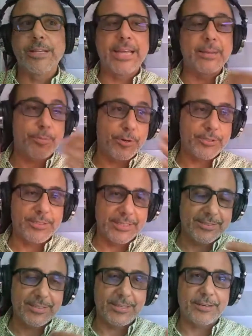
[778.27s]
that person
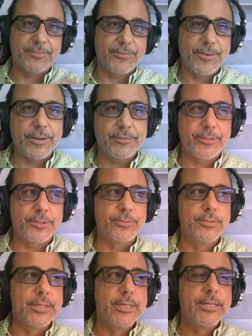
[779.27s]
that's sitting in front of
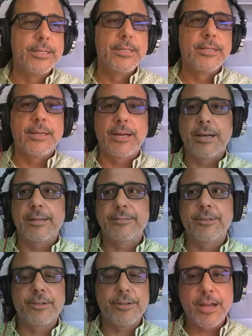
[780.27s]
you,
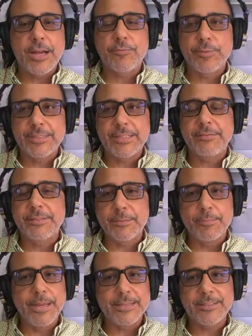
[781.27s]
they're not receiving
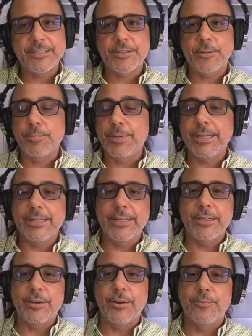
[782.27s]
the message
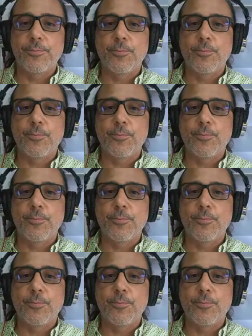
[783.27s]
completely of,